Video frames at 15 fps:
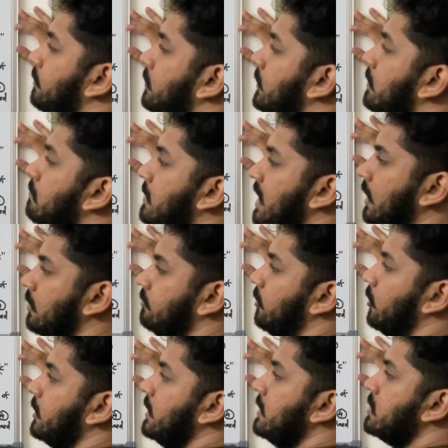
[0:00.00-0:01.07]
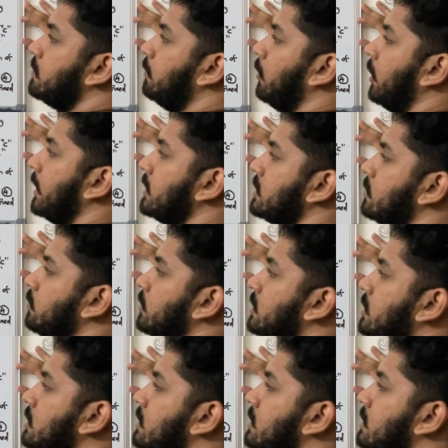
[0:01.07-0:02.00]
the mean of all these points, which is